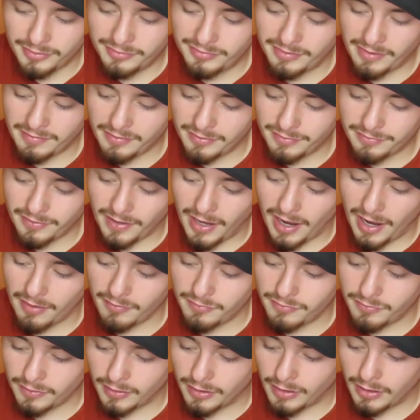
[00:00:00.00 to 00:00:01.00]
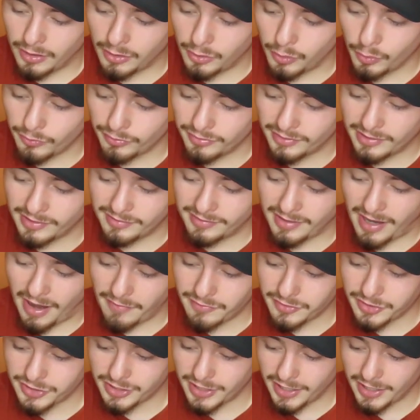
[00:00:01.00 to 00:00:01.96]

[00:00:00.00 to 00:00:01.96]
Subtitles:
375 goals against